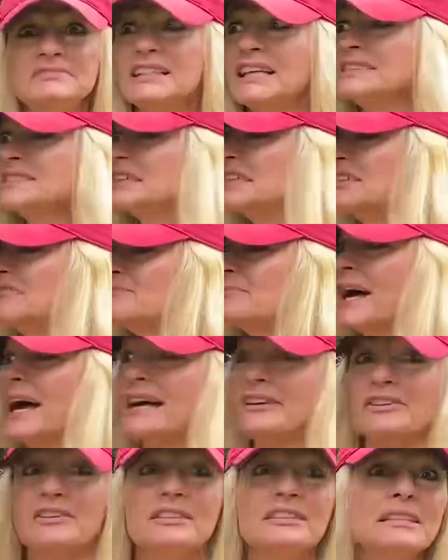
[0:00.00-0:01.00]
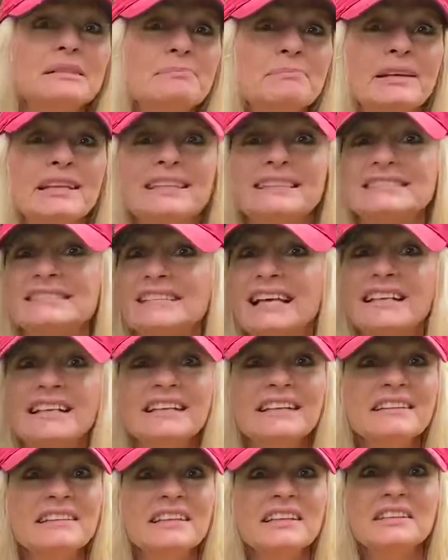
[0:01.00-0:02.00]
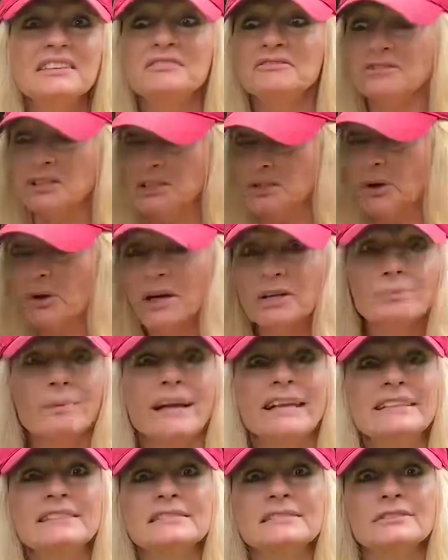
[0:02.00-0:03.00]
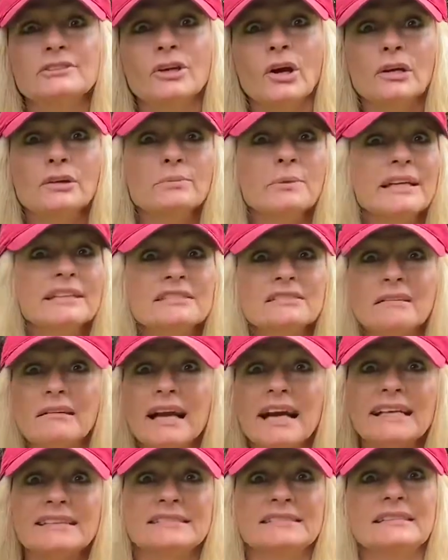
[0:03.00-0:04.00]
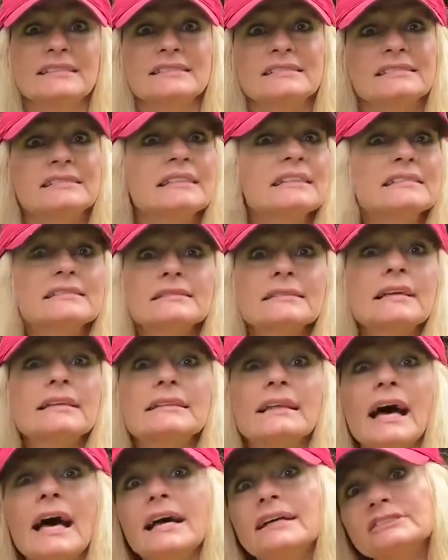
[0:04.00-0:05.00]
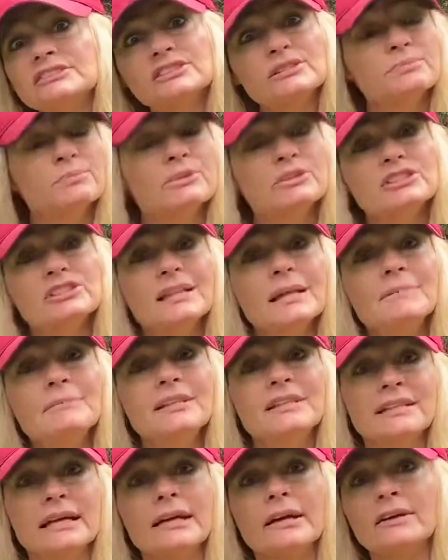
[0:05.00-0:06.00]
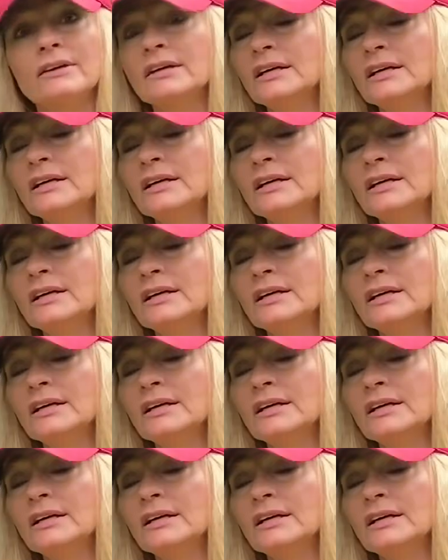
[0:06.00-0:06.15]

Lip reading: leaf matter, clippings, anything, yard waste, grasses, things like that, and just push them in there.